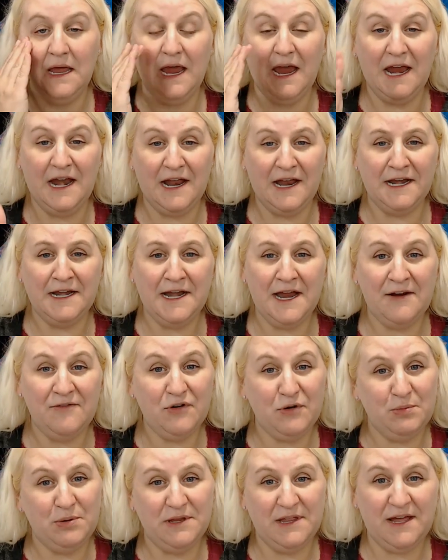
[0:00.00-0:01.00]
And I
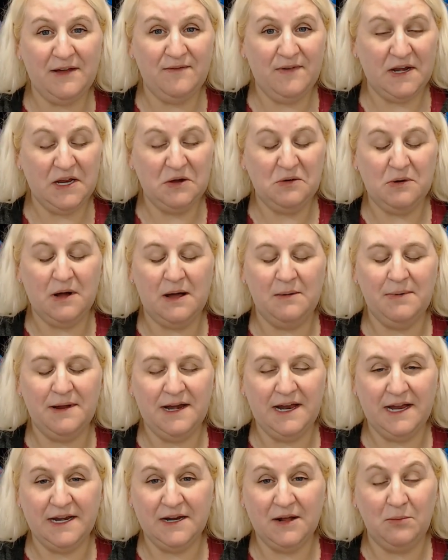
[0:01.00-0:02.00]
never put that video up and
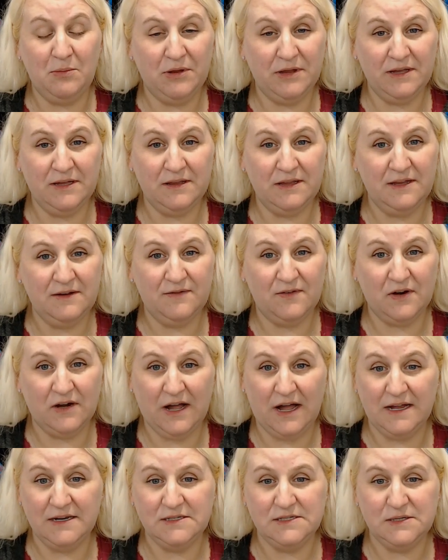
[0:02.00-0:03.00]
I completely
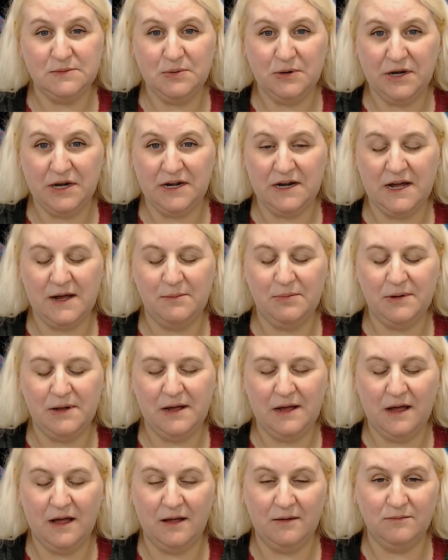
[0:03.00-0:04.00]
forgotten to put it up
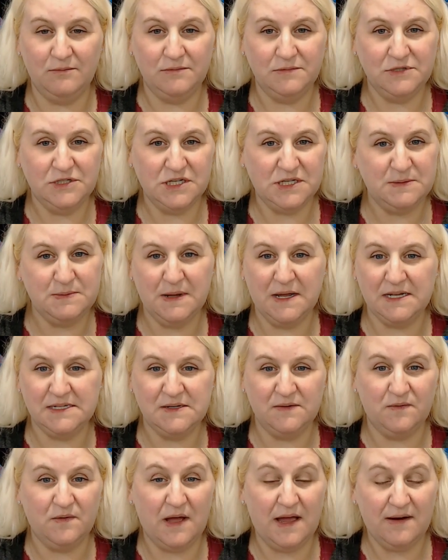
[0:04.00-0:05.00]
um, just because
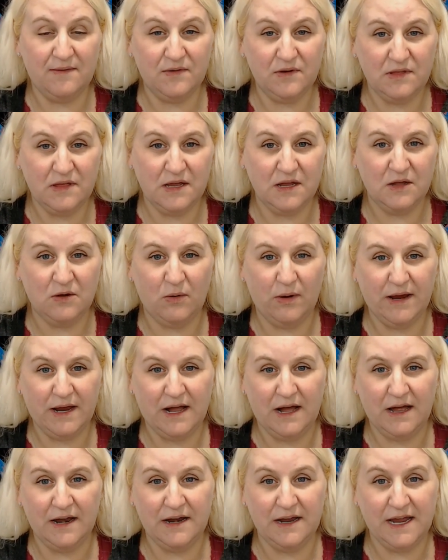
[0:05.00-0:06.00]
of everything going
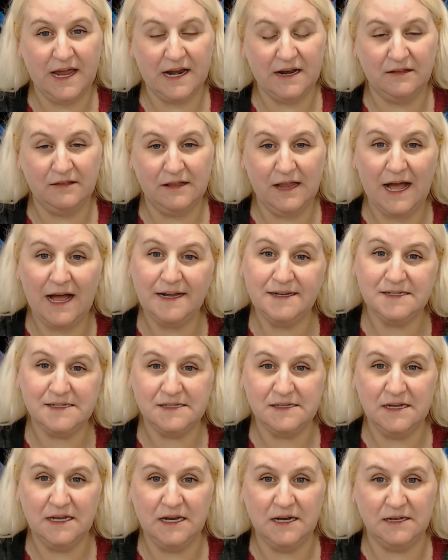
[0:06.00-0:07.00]
on. I had a lot
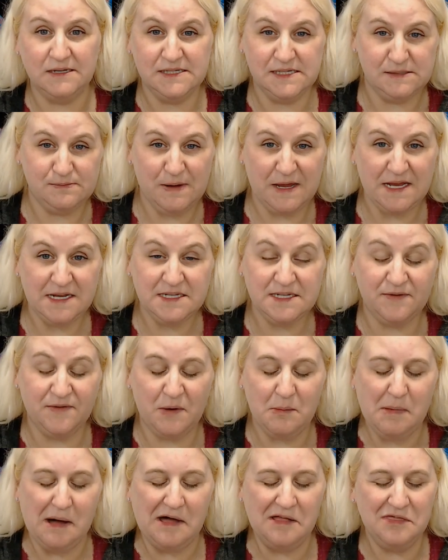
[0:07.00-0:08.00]
in a space of a
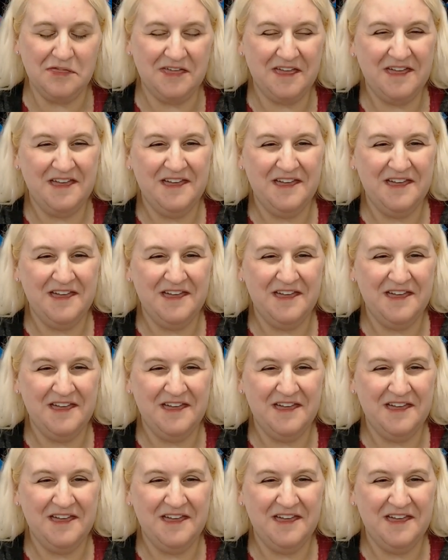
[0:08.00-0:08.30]
month.